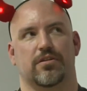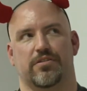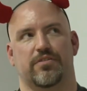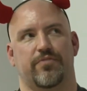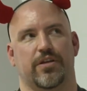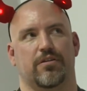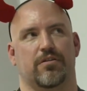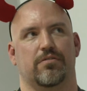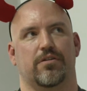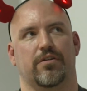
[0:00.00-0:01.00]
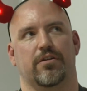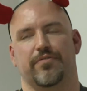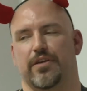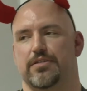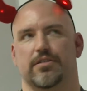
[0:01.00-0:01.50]
configure your
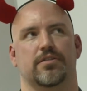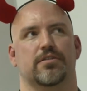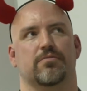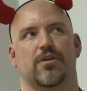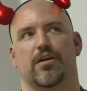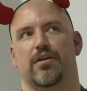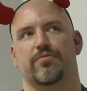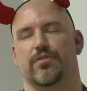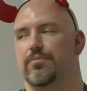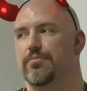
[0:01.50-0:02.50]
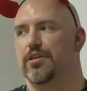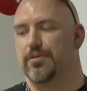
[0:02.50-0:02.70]
interfaces and whatnot from the